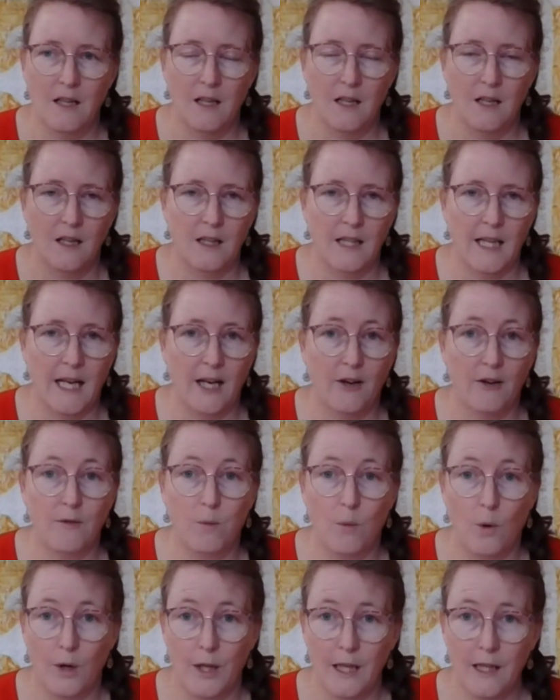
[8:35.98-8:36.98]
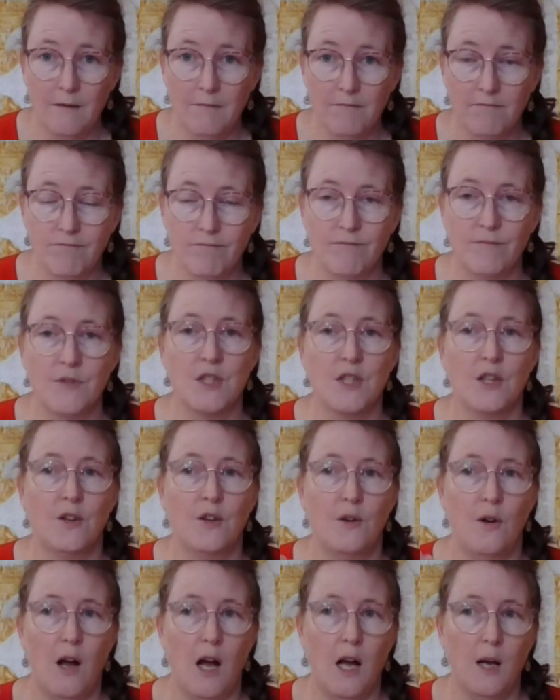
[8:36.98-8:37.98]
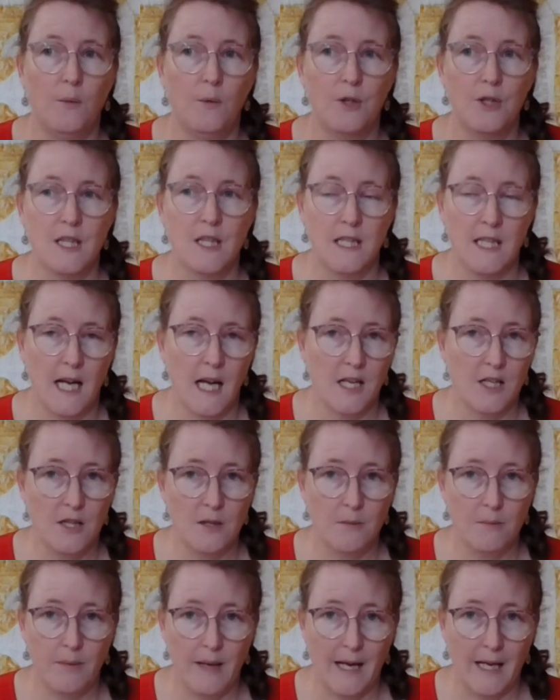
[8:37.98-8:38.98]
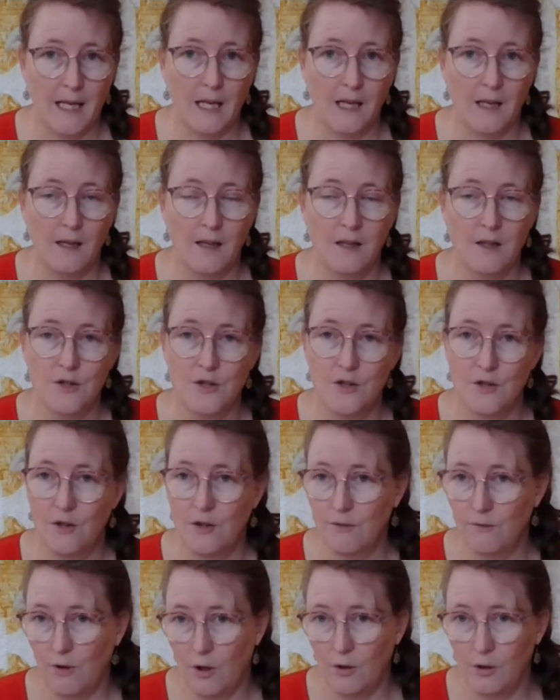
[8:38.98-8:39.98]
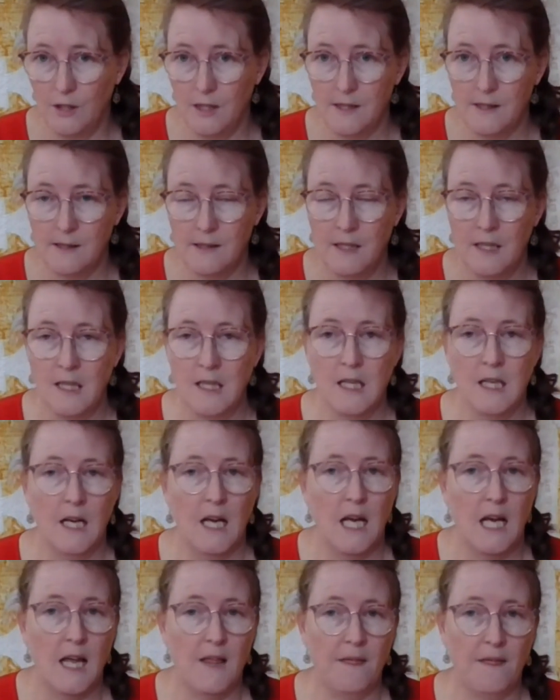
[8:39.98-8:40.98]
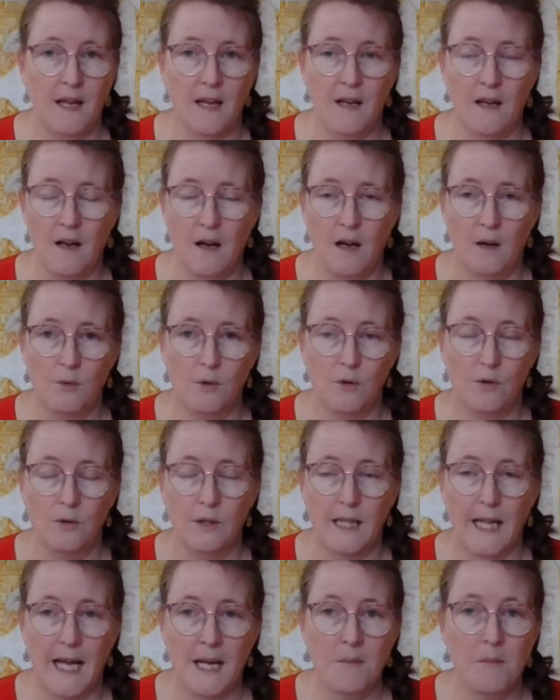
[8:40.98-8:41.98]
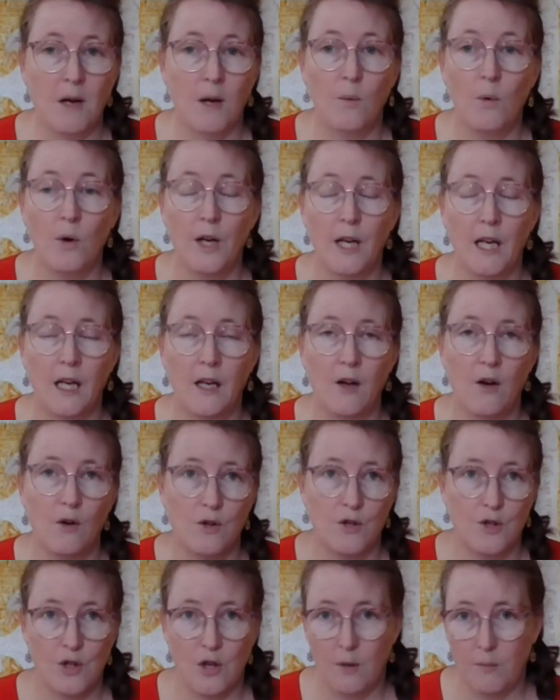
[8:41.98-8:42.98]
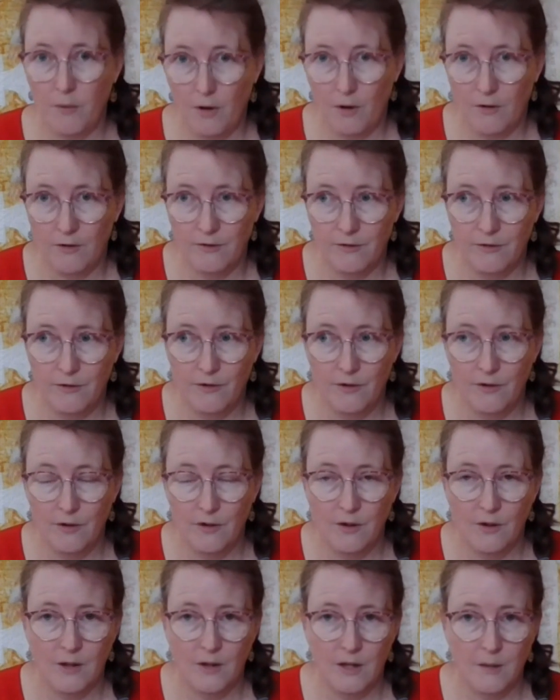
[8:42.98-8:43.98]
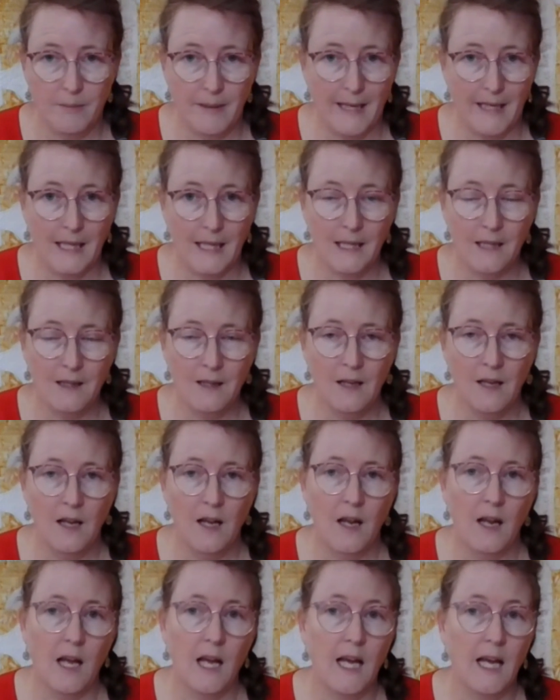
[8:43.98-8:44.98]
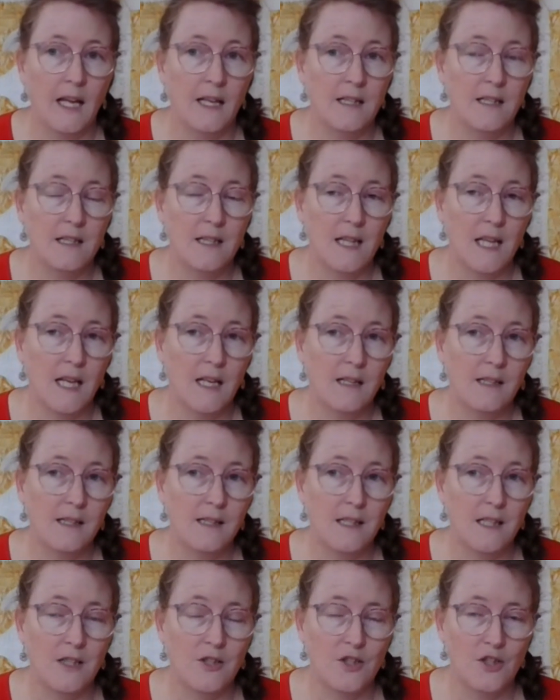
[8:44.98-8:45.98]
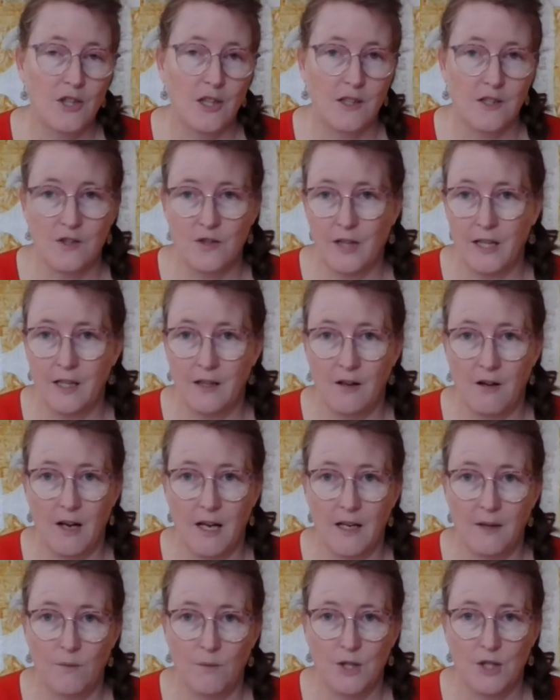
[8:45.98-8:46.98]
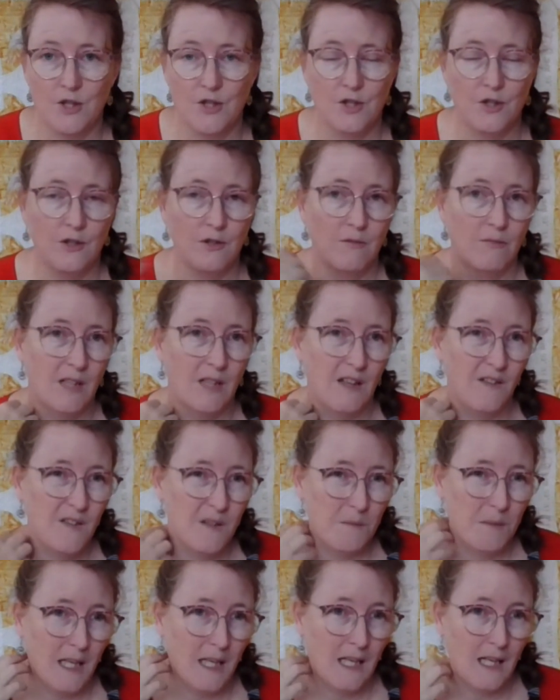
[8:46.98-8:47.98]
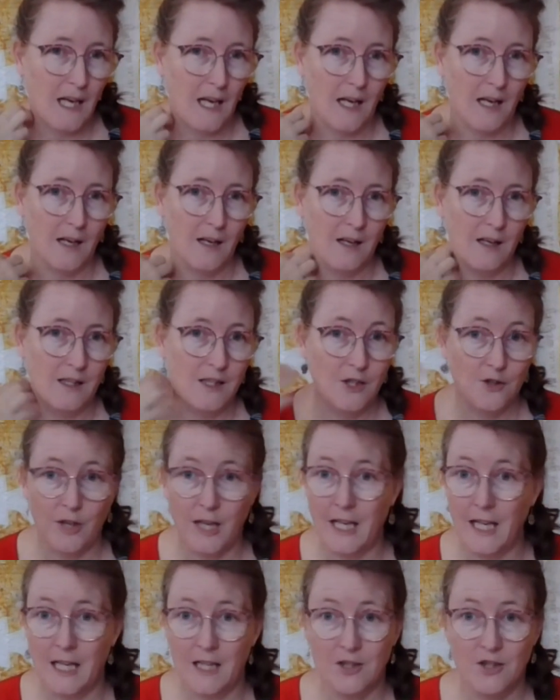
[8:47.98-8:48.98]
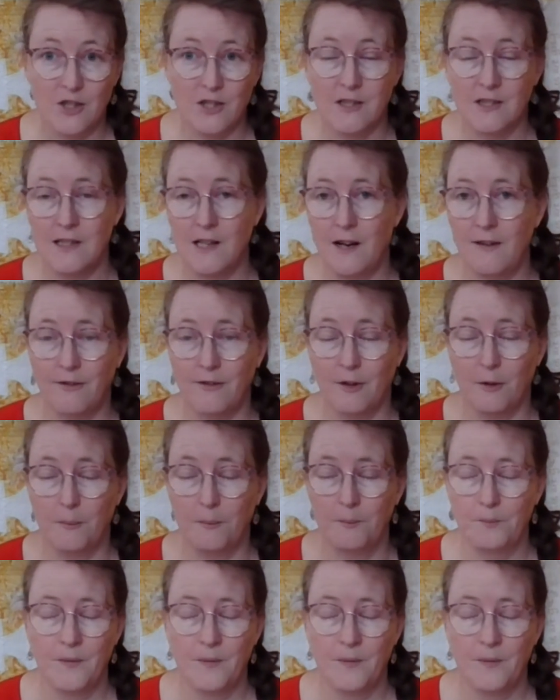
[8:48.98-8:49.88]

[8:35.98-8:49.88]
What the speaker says: layer of wadding. So I would attach the backing to the rollers, and then I will lay my wadding on top of the backing and then stitch a straight line, which gives me a straight edge to start from.